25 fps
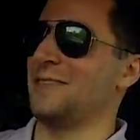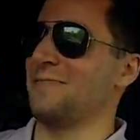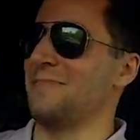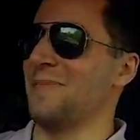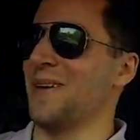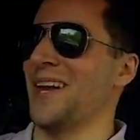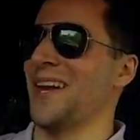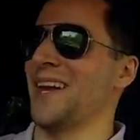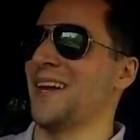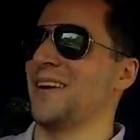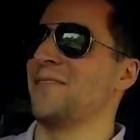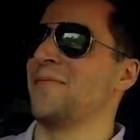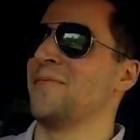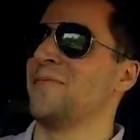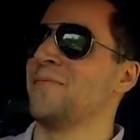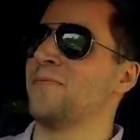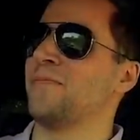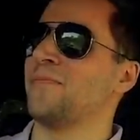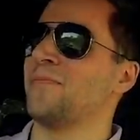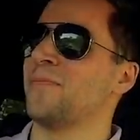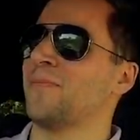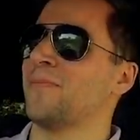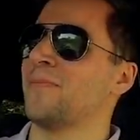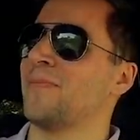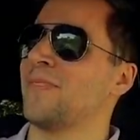
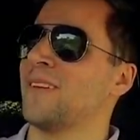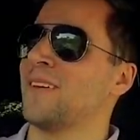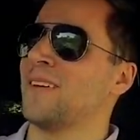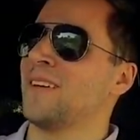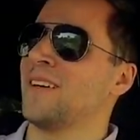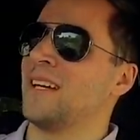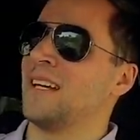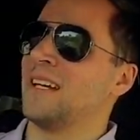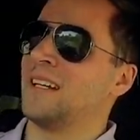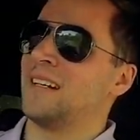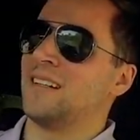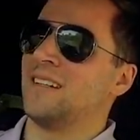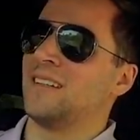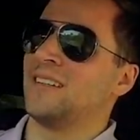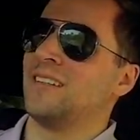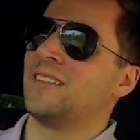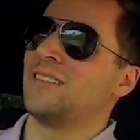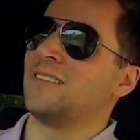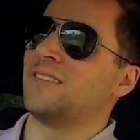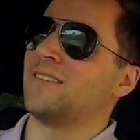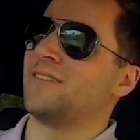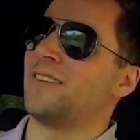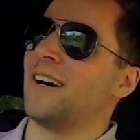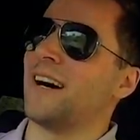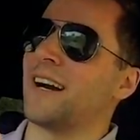
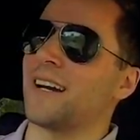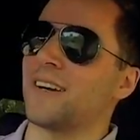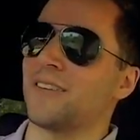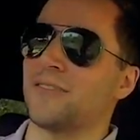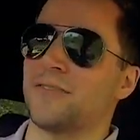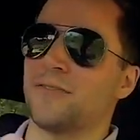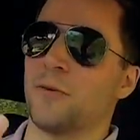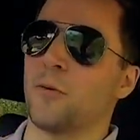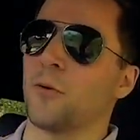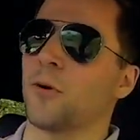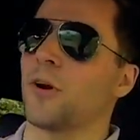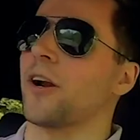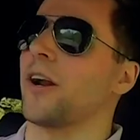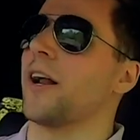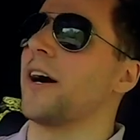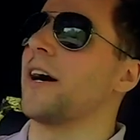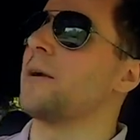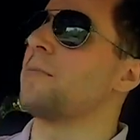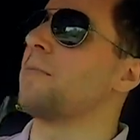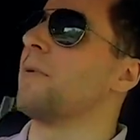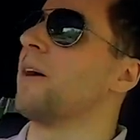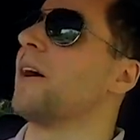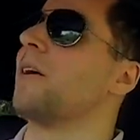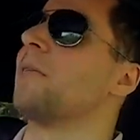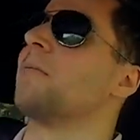Man. If I could afford it,
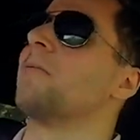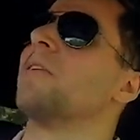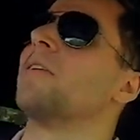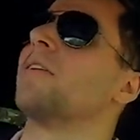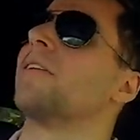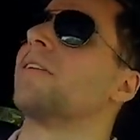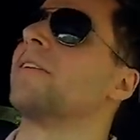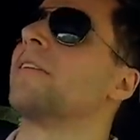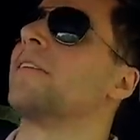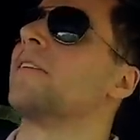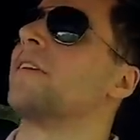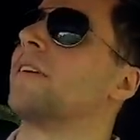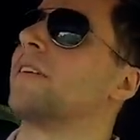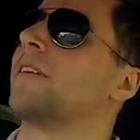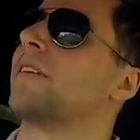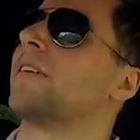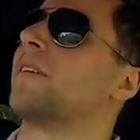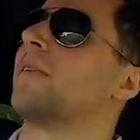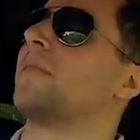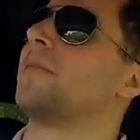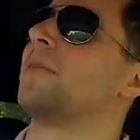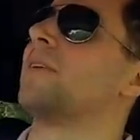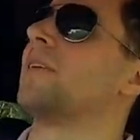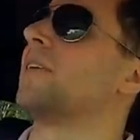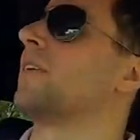I'd buy one. I'll tell
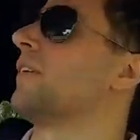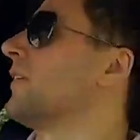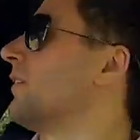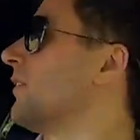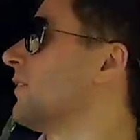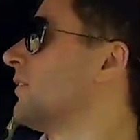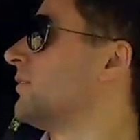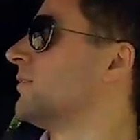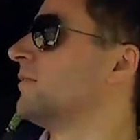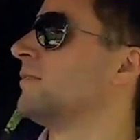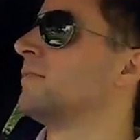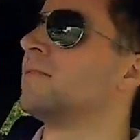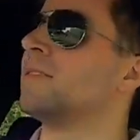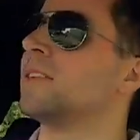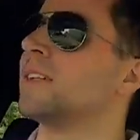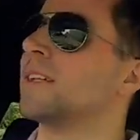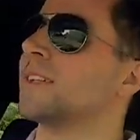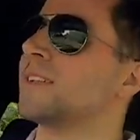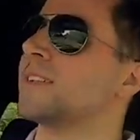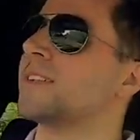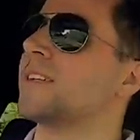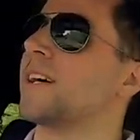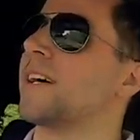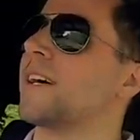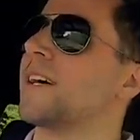you what.
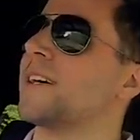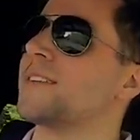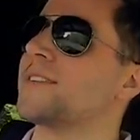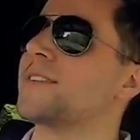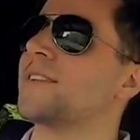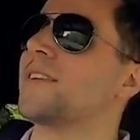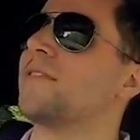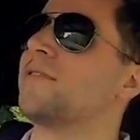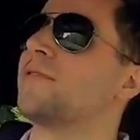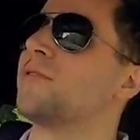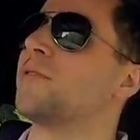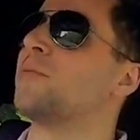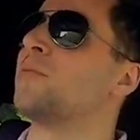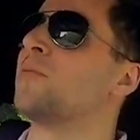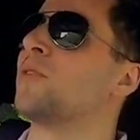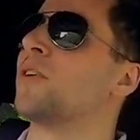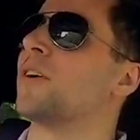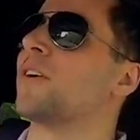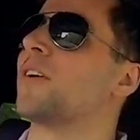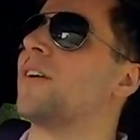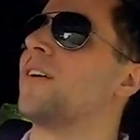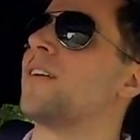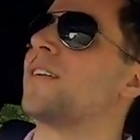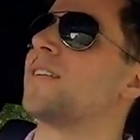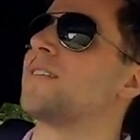Because I gotta sell a few more
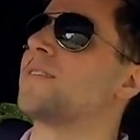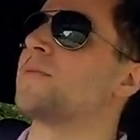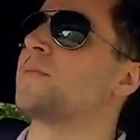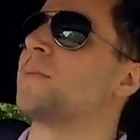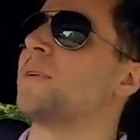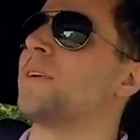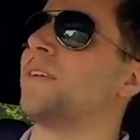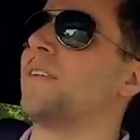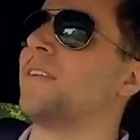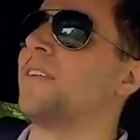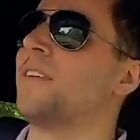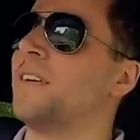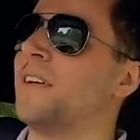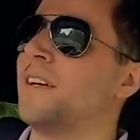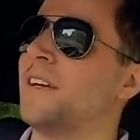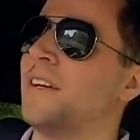cars, but.